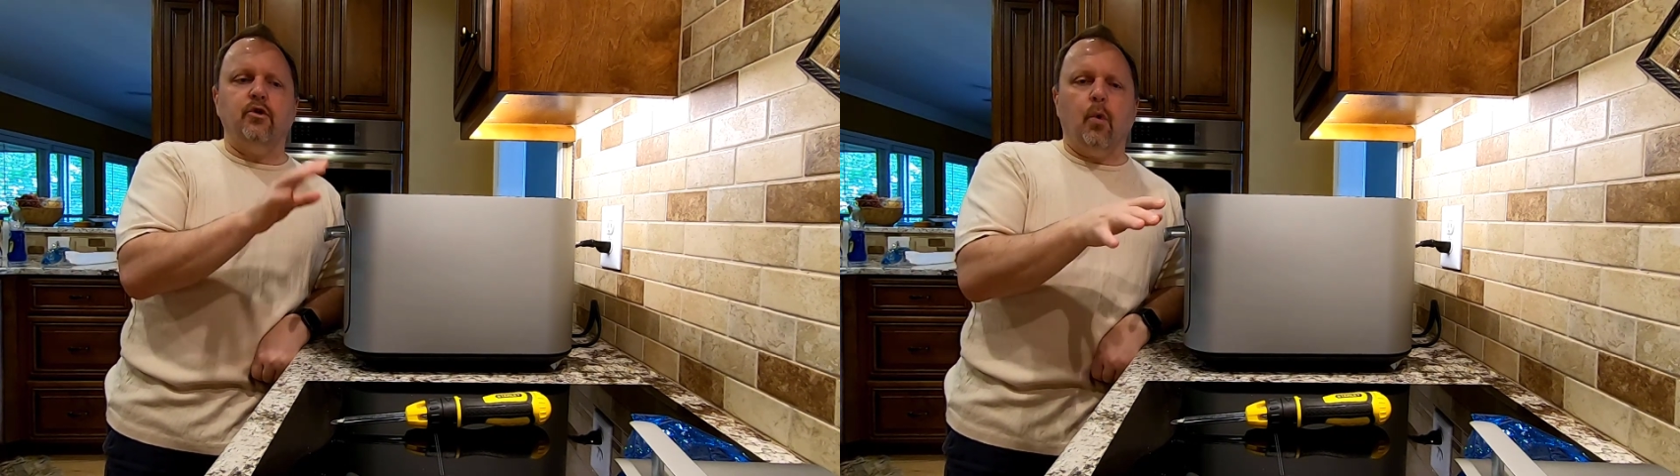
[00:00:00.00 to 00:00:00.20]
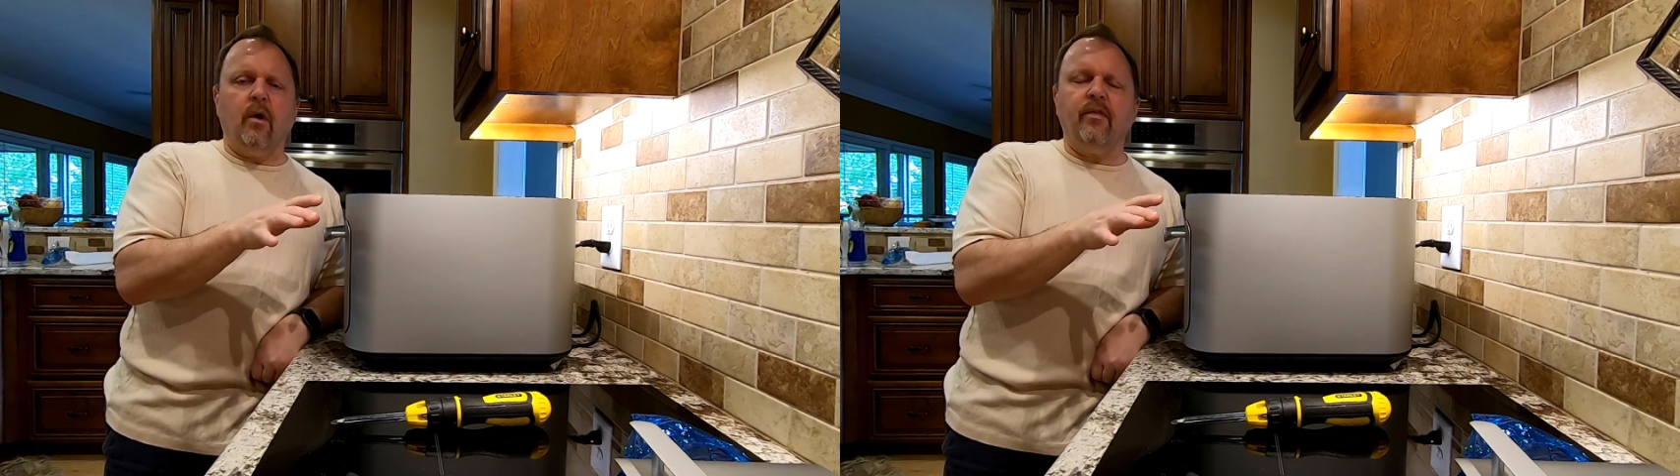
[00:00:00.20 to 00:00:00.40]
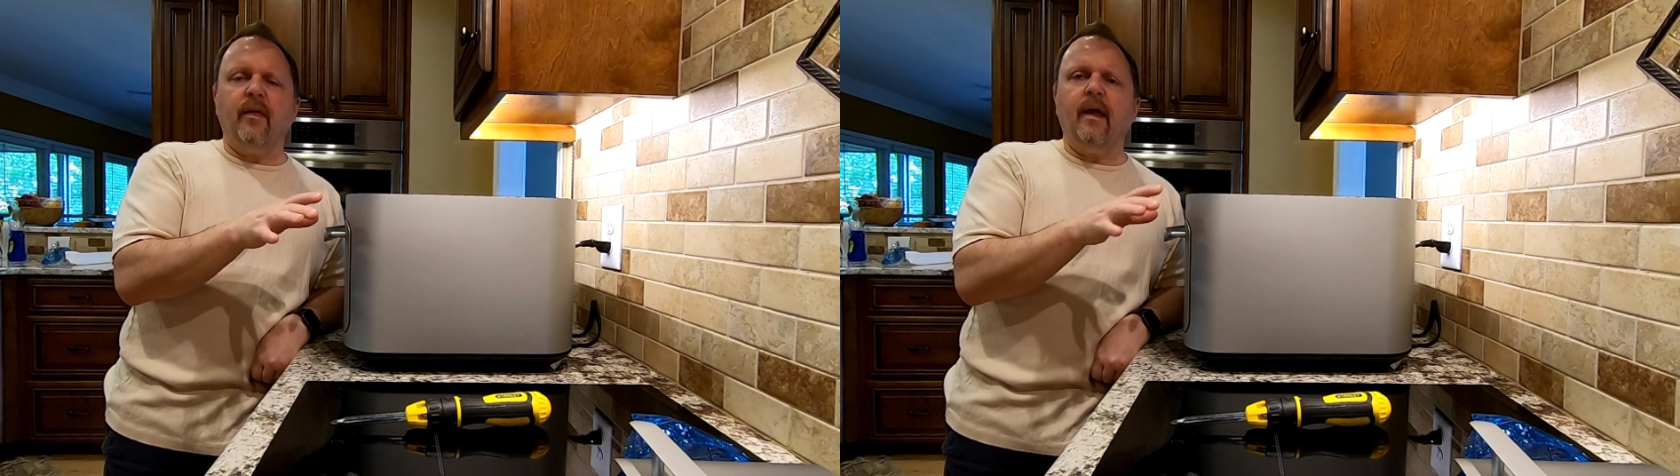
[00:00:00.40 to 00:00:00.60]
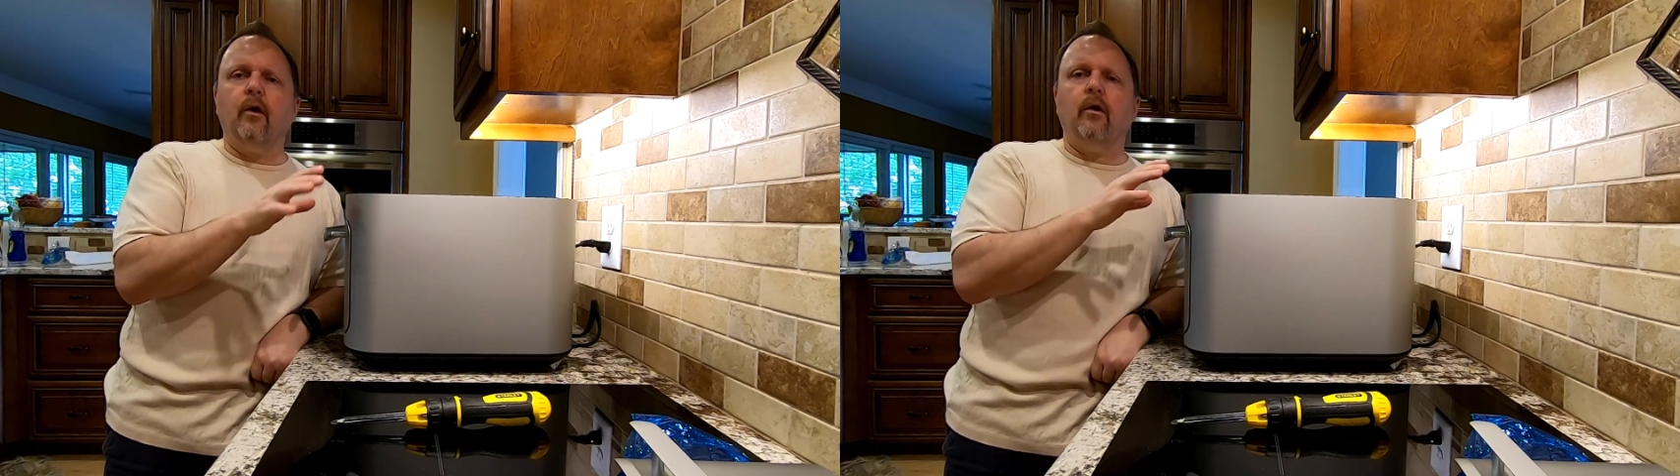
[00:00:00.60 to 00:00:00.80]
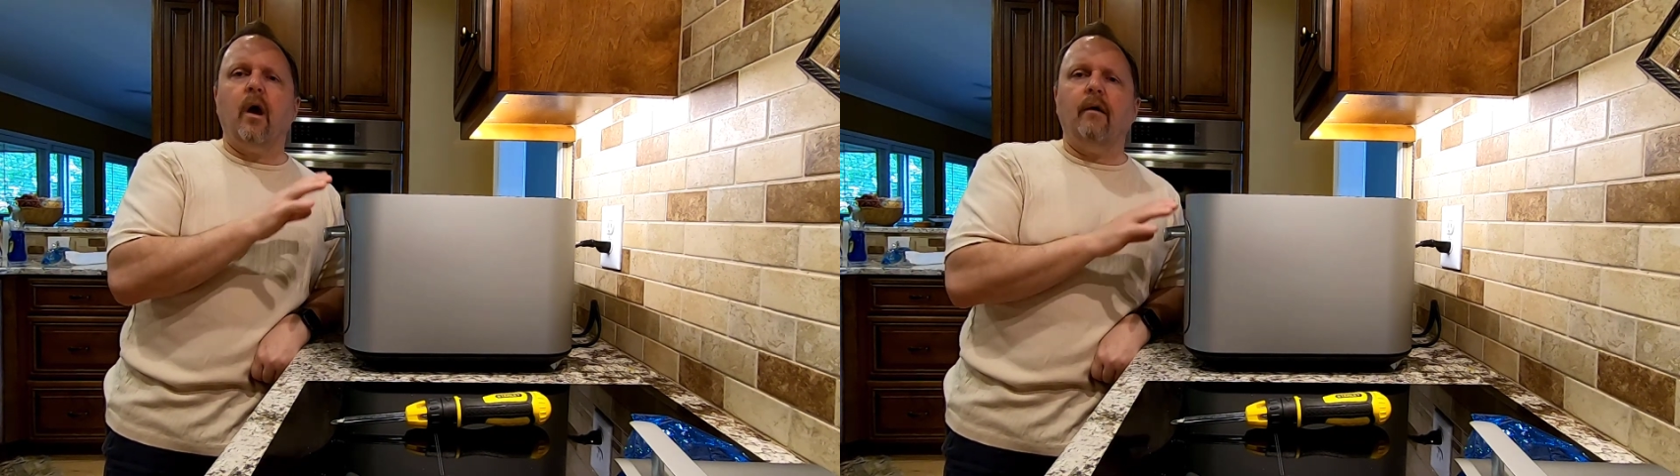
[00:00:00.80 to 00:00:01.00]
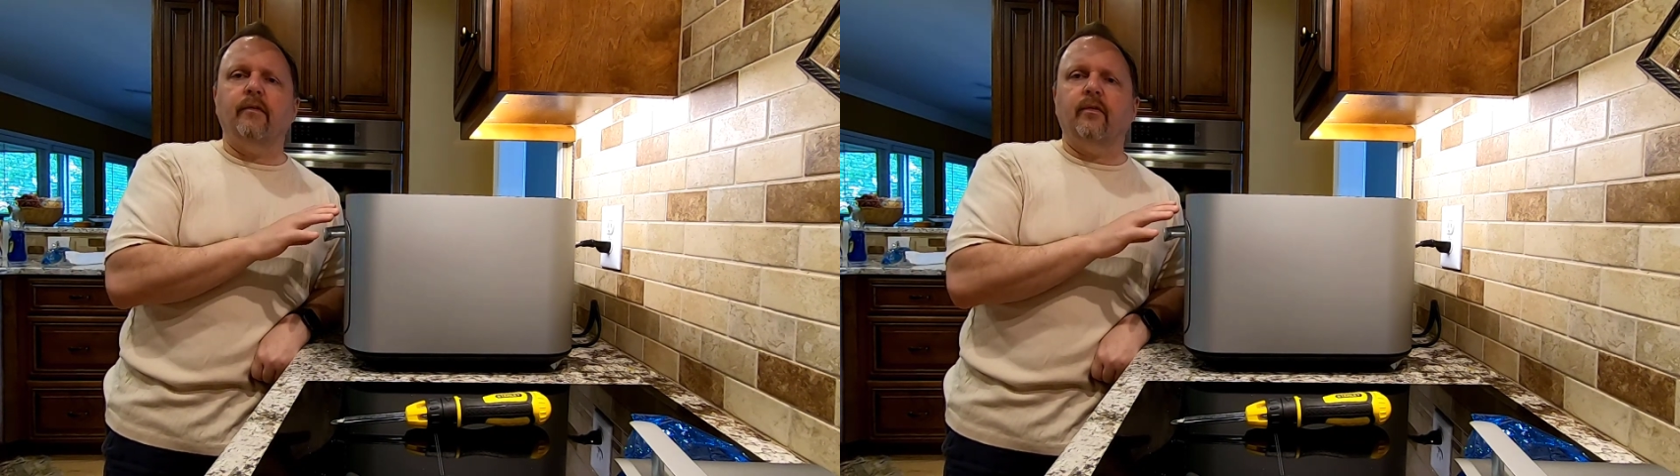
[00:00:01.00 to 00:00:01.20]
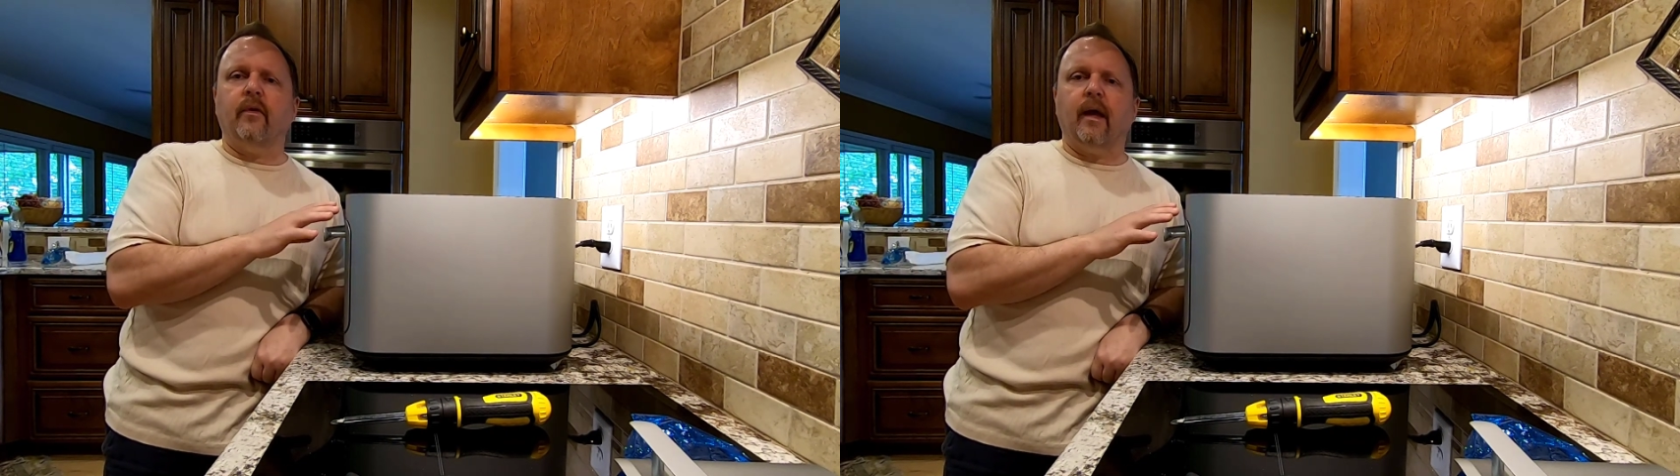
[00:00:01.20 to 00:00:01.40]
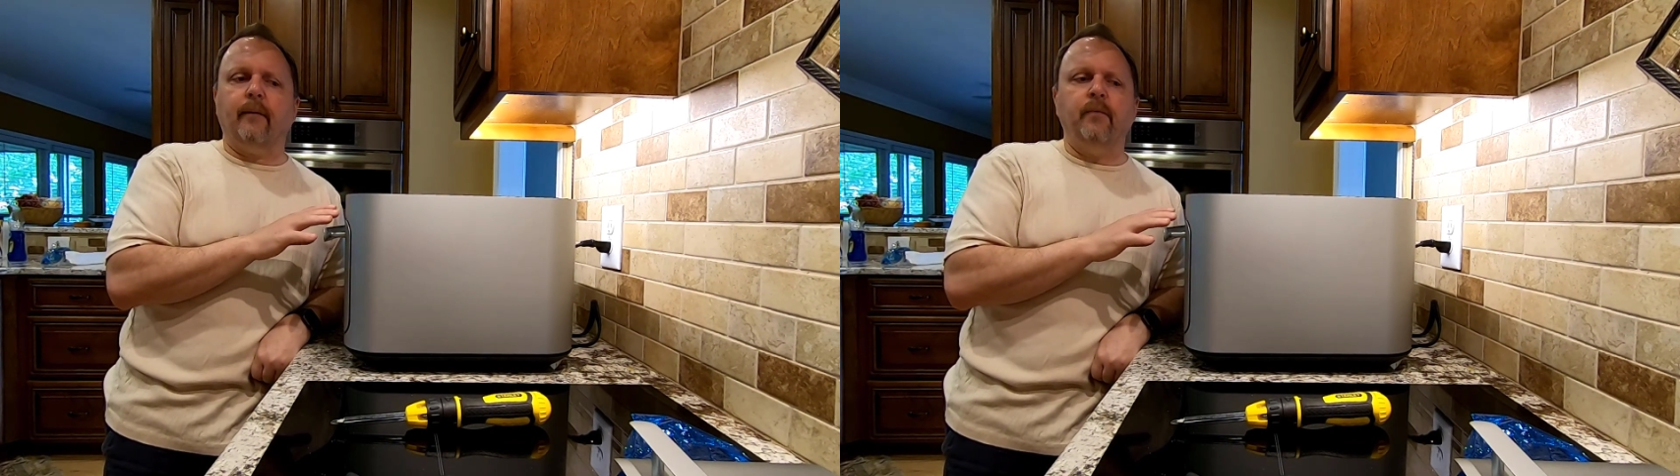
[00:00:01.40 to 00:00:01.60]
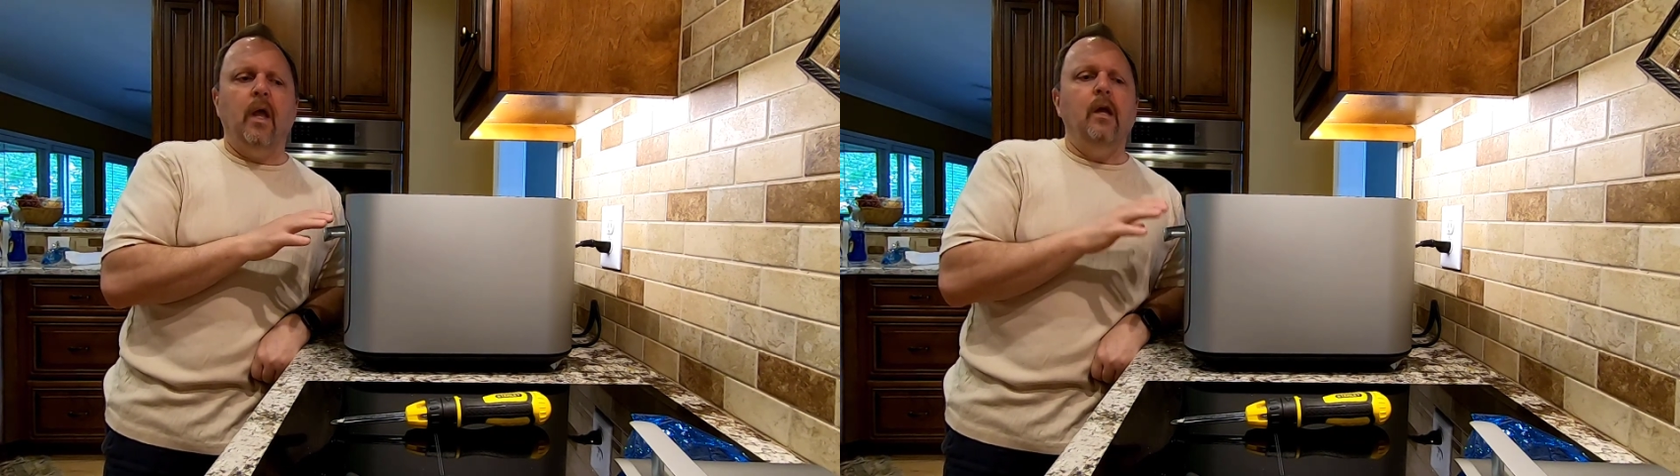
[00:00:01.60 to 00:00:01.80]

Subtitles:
door thing or an oven thing.